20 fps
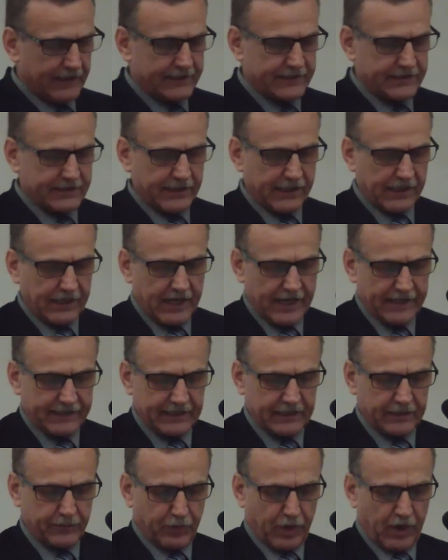its
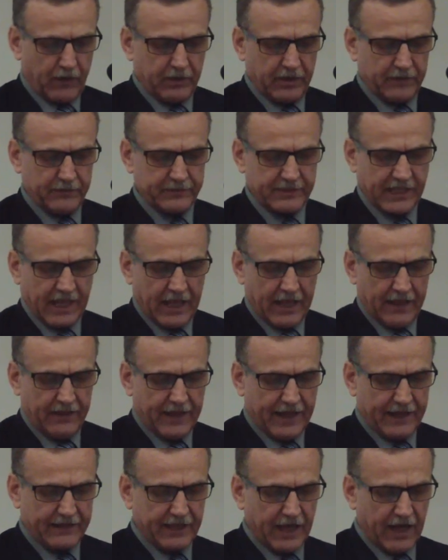related problems
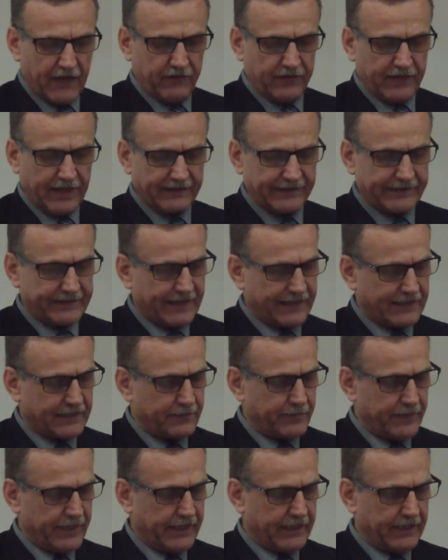that have not
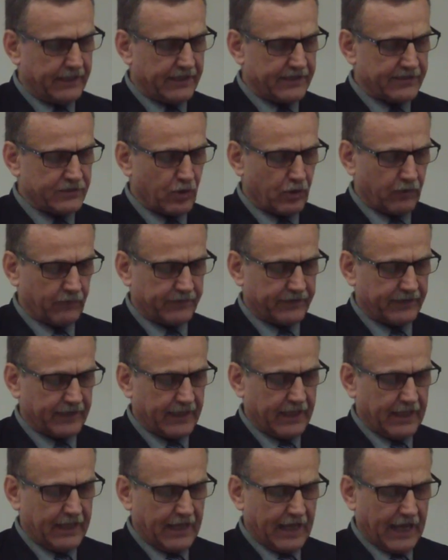yet been resolved,
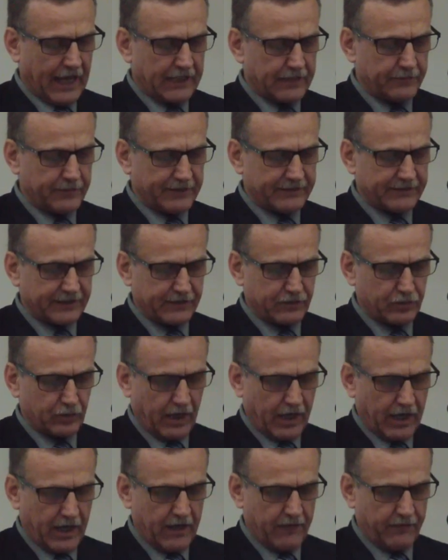and better
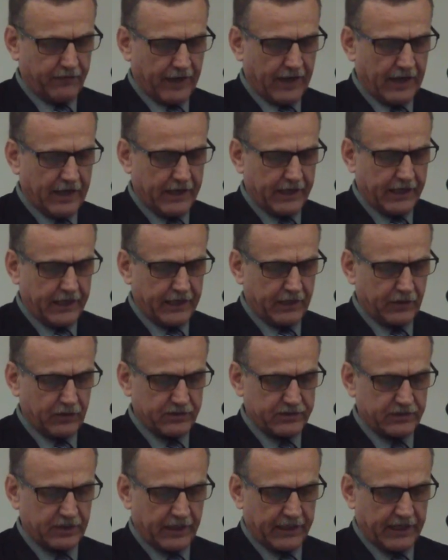to have a
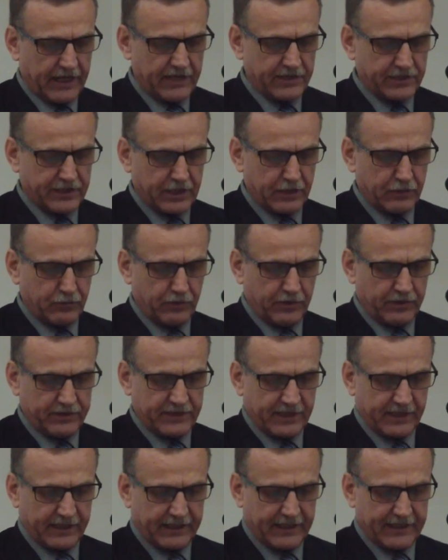reconciliation with
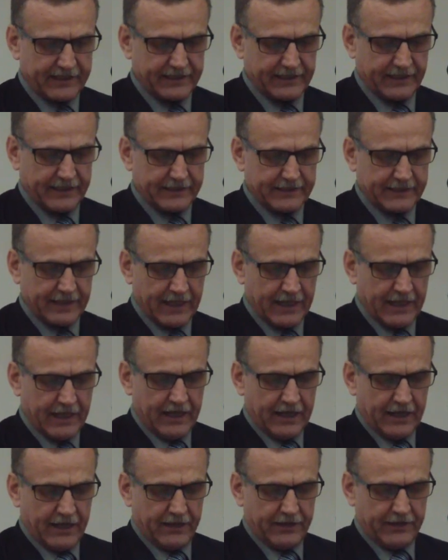Circassians
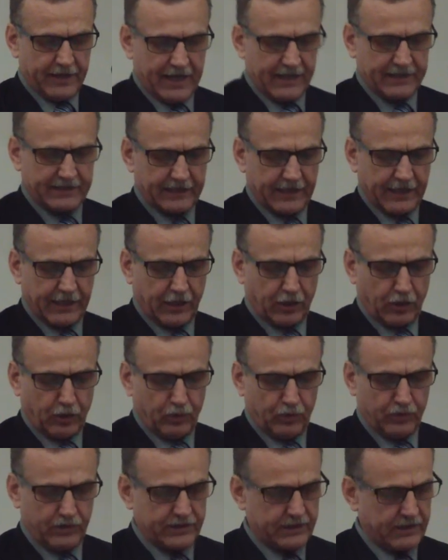that
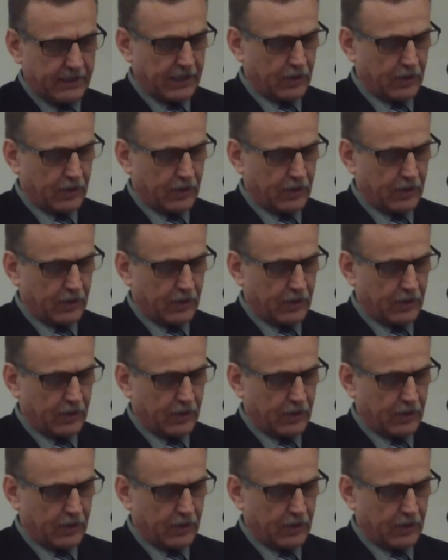includes